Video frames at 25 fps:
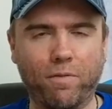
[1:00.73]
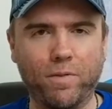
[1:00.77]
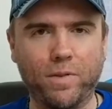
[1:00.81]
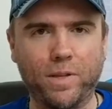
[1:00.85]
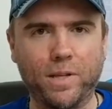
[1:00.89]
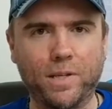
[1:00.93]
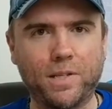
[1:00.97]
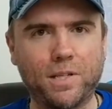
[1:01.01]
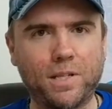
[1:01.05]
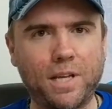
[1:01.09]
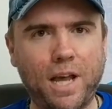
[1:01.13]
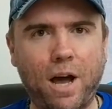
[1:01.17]
from
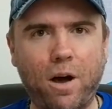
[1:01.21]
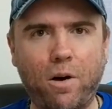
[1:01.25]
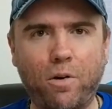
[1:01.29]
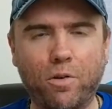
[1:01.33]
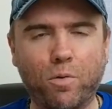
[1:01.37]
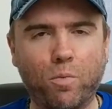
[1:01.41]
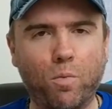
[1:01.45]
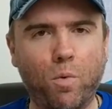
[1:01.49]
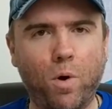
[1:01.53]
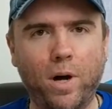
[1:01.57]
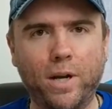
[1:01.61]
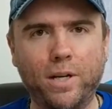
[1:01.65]
the
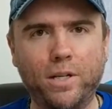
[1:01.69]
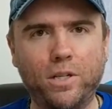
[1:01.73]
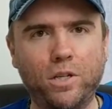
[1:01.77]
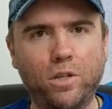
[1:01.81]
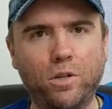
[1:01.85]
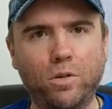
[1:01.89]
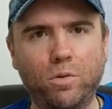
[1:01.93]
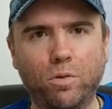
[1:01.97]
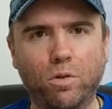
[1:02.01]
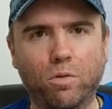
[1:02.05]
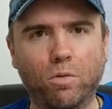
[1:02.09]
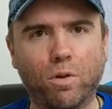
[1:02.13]
south, 1,
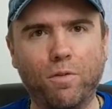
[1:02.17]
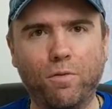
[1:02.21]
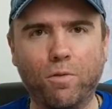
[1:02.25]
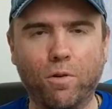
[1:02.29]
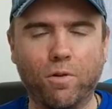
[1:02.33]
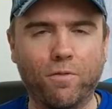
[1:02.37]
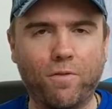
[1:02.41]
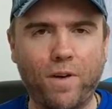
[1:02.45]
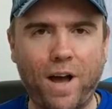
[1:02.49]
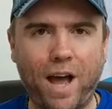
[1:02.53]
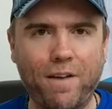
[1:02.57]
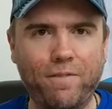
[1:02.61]
2, 3,
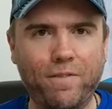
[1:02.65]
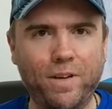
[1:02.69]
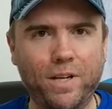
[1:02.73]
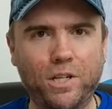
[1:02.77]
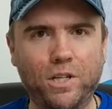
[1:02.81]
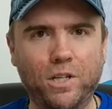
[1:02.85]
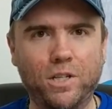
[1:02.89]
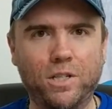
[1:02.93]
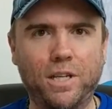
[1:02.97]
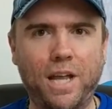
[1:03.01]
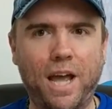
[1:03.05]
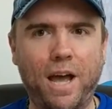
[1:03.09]
4, 5
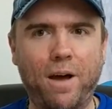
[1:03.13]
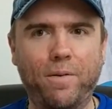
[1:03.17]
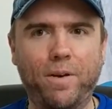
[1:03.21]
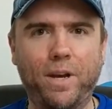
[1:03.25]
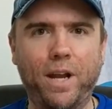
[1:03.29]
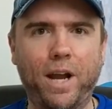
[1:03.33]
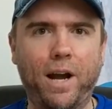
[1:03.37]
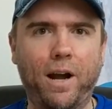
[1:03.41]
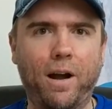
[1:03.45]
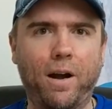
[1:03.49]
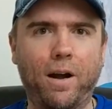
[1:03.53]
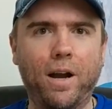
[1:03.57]
inches down
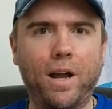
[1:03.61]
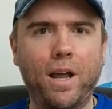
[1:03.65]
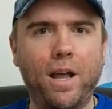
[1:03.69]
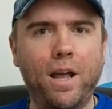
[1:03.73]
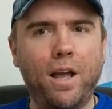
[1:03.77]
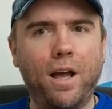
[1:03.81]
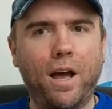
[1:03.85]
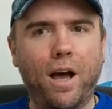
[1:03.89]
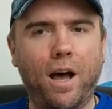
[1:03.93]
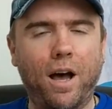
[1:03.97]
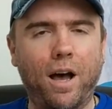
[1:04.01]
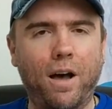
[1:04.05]
there,
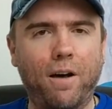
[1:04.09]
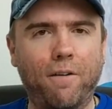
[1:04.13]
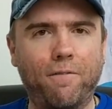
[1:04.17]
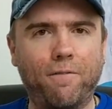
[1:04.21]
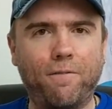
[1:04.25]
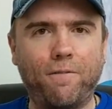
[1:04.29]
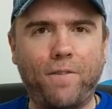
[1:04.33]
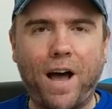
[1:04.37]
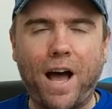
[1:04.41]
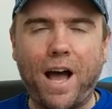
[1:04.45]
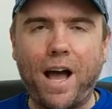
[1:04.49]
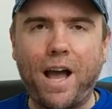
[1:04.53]

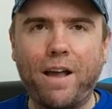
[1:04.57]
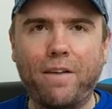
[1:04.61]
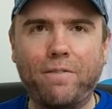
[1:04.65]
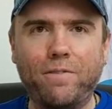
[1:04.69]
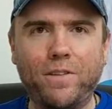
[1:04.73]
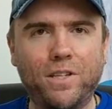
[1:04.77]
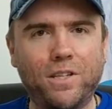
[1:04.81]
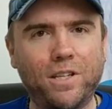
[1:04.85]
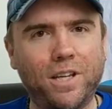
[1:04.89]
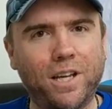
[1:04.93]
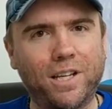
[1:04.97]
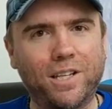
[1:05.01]
5,
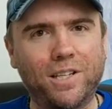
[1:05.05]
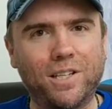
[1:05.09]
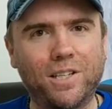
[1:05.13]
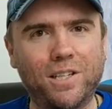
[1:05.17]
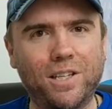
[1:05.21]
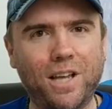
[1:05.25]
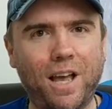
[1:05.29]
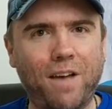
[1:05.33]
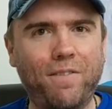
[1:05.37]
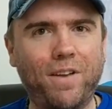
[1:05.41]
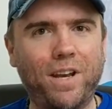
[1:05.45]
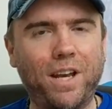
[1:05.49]
6,
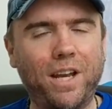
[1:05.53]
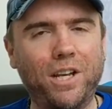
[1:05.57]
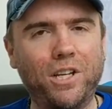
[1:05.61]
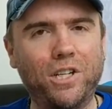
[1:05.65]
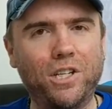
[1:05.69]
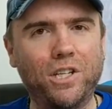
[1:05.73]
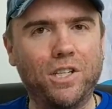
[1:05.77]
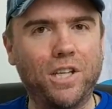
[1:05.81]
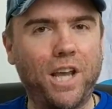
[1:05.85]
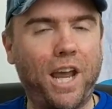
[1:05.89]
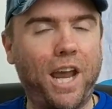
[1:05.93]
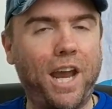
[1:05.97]
7
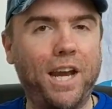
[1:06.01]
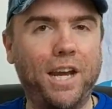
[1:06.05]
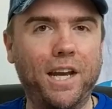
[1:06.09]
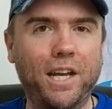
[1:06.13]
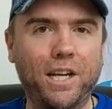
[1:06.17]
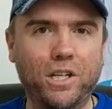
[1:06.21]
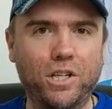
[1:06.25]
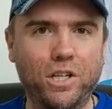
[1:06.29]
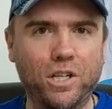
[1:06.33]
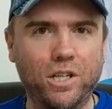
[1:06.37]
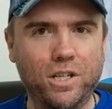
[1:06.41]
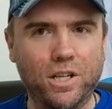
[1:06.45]
inches, 8
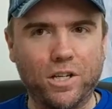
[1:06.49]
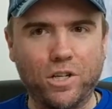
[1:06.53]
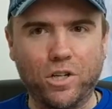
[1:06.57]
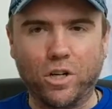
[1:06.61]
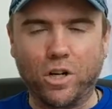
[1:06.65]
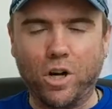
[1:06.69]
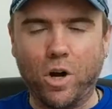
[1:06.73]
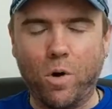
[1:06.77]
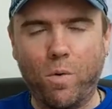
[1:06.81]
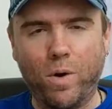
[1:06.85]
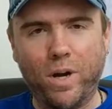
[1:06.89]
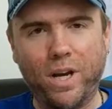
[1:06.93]
inches as you're
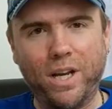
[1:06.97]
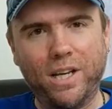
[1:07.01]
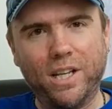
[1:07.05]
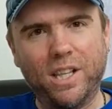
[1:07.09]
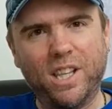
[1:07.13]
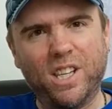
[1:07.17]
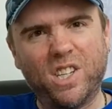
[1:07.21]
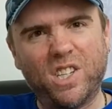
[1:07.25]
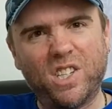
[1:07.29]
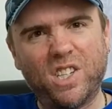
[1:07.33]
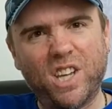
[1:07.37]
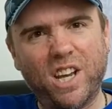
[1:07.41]
going into
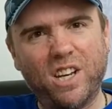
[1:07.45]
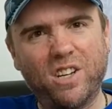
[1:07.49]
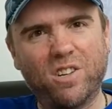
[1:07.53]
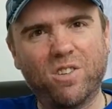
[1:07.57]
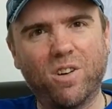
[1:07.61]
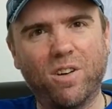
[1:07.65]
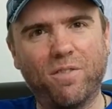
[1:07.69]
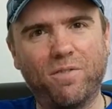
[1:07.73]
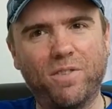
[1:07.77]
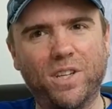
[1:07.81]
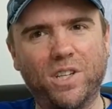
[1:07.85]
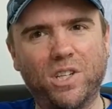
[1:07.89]
the
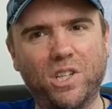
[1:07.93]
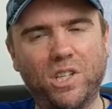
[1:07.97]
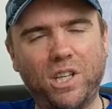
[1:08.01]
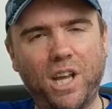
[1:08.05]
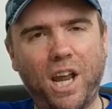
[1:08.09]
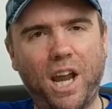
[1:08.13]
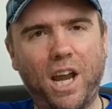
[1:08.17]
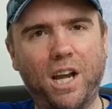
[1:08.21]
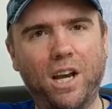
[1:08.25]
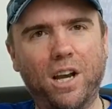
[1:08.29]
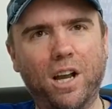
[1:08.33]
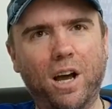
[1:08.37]
center of the
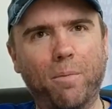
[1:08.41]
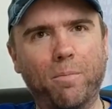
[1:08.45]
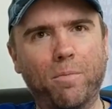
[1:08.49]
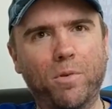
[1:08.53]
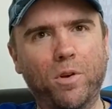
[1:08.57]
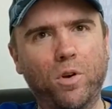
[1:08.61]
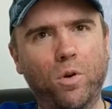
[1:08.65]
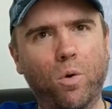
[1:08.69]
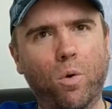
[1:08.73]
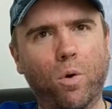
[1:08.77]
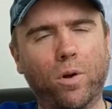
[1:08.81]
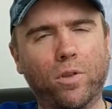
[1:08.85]
state and up
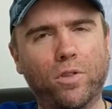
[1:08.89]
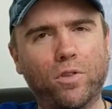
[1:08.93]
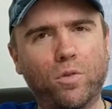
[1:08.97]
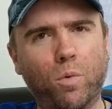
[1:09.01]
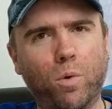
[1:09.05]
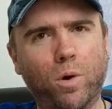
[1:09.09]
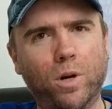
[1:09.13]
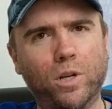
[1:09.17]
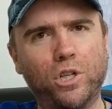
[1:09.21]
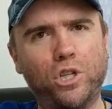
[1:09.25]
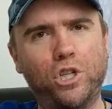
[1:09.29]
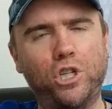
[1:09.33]
north
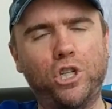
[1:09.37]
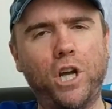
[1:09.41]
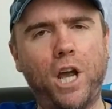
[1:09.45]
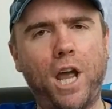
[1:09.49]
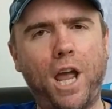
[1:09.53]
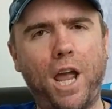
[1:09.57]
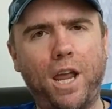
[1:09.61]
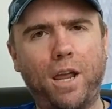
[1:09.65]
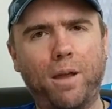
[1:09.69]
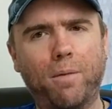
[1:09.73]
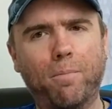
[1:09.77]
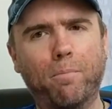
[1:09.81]
towards
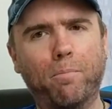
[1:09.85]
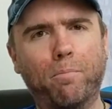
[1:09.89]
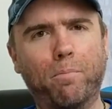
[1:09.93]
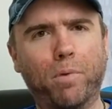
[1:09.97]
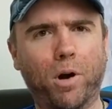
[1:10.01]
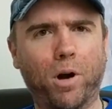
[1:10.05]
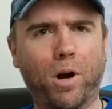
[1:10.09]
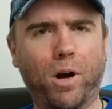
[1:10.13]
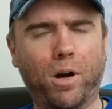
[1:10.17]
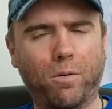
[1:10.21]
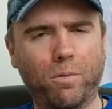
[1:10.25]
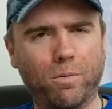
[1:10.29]
Jay and
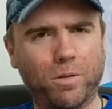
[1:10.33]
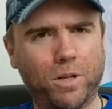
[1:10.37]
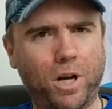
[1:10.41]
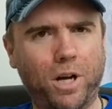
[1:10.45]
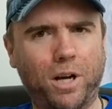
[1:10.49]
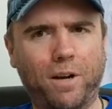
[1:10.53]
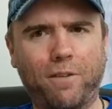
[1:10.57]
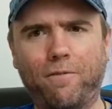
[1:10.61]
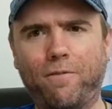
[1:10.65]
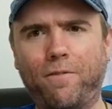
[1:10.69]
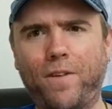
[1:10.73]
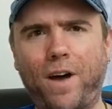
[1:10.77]
Burke. We're
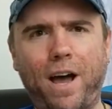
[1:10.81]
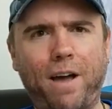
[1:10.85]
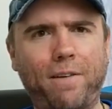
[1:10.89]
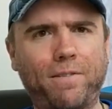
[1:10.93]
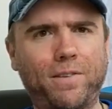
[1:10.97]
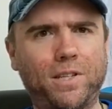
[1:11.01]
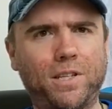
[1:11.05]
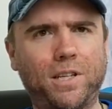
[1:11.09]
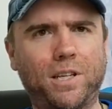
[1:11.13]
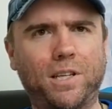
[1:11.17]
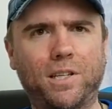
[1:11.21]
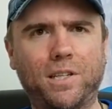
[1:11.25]
talking 5,
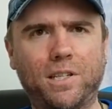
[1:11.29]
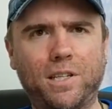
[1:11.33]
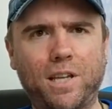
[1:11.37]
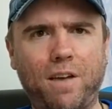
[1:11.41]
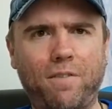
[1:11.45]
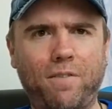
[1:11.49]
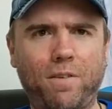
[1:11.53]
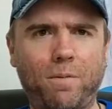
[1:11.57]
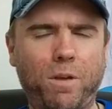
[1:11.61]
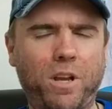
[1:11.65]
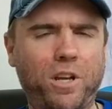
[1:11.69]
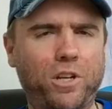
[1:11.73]
6,
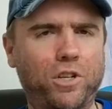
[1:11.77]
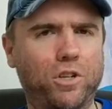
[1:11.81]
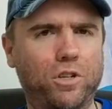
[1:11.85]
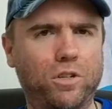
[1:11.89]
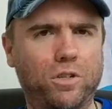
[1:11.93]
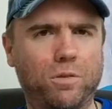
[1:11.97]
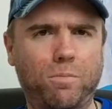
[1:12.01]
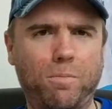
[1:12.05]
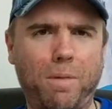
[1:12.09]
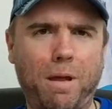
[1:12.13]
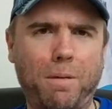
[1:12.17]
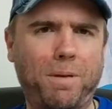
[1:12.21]
7
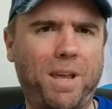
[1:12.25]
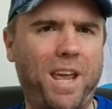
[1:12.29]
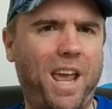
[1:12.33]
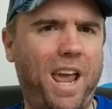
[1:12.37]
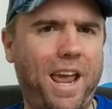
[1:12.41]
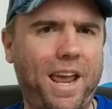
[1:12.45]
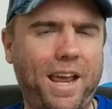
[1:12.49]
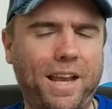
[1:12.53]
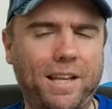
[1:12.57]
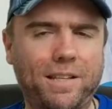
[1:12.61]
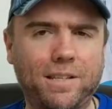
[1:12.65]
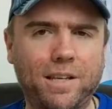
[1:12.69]
inches, maybe
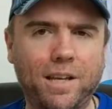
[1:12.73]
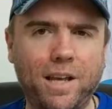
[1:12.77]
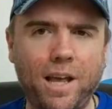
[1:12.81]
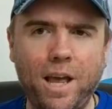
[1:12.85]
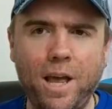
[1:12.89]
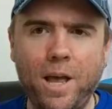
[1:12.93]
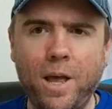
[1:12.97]
8.